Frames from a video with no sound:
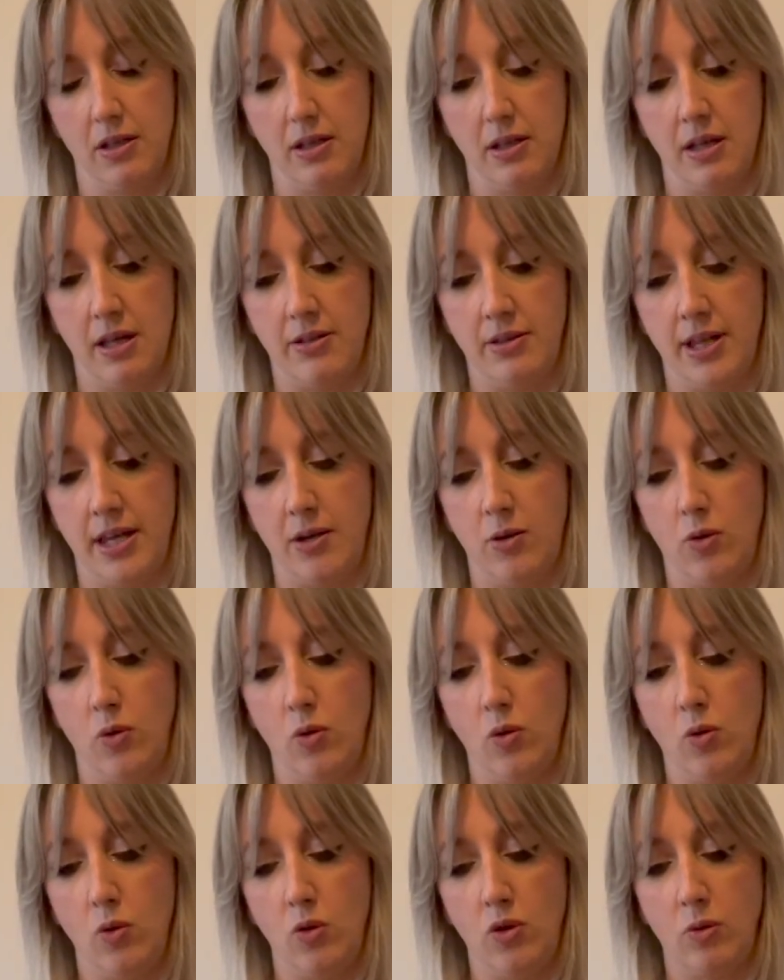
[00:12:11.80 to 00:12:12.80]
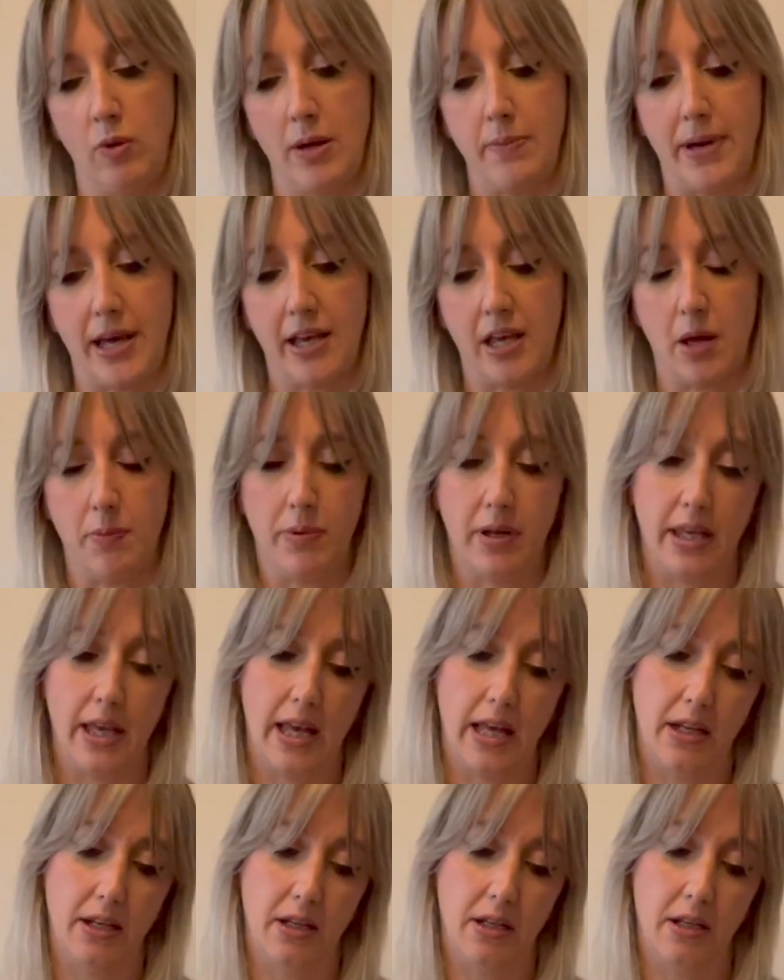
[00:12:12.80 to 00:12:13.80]
And then all the way back up
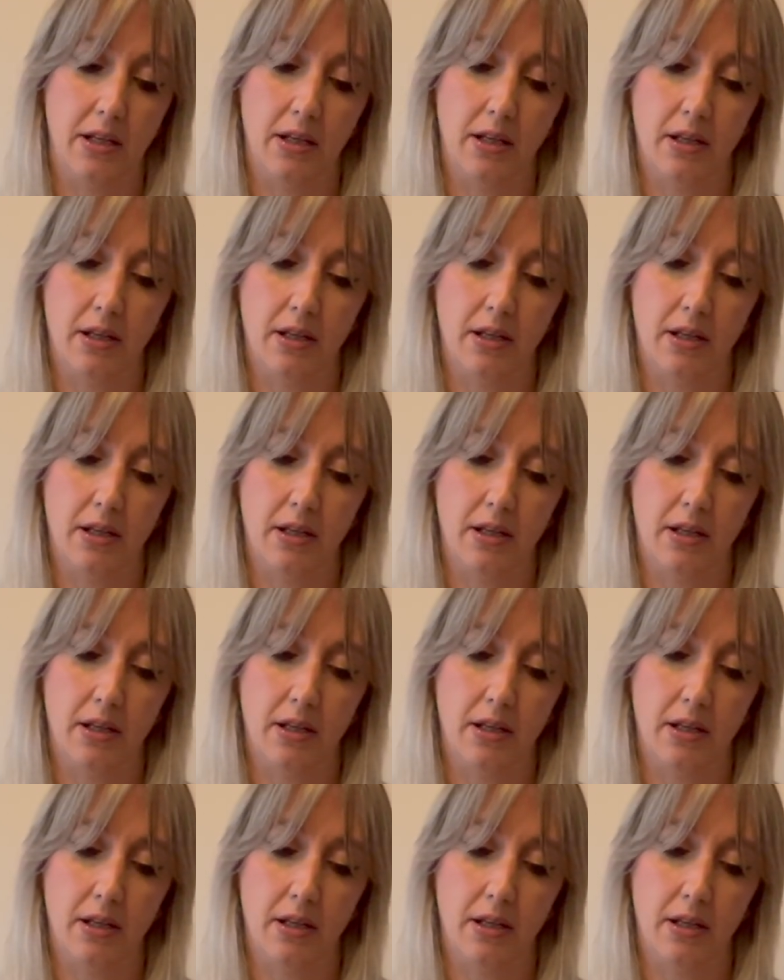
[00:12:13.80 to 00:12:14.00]
again.